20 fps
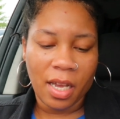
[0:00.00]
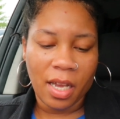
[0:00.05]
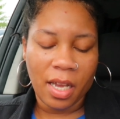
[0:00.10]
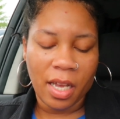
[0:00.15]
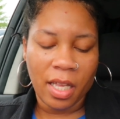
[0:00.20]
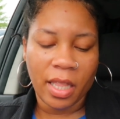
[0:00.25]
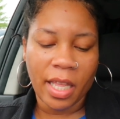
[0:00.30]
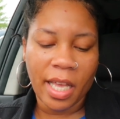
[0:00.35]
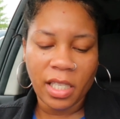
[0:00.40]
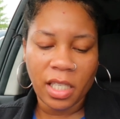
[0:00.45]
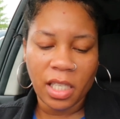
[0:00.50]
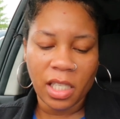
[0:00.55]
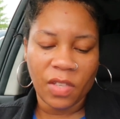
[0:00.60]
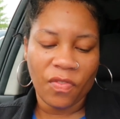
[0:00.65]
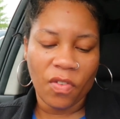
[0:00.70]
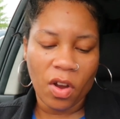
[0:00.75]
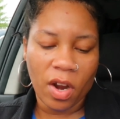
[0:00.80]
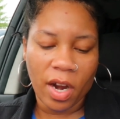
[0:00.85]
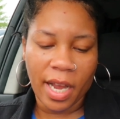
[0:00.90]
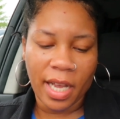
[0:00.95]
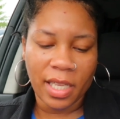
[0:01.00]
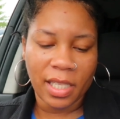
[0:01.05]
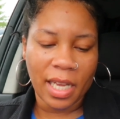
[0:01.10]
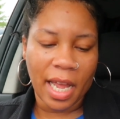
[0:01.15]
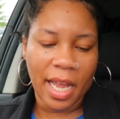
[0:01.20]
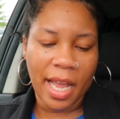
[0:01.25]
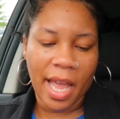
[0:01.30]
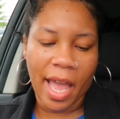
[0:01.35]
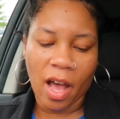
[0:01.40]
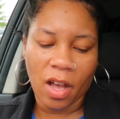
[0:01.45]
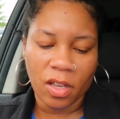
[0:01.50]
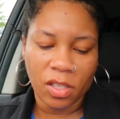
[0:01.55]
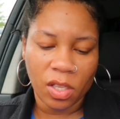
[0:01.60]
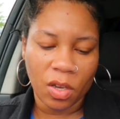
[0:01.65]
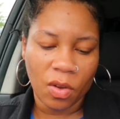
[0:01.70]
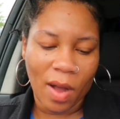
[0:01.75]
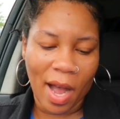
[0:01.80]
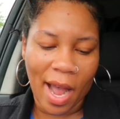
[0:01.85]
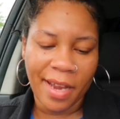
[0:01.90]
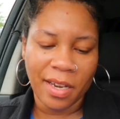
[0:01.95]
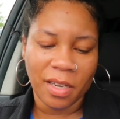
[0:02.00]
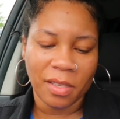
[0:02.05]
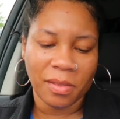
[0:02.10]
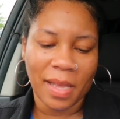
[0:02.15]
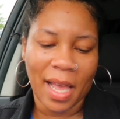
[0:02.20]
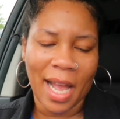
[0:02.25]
And that's as far as like household items.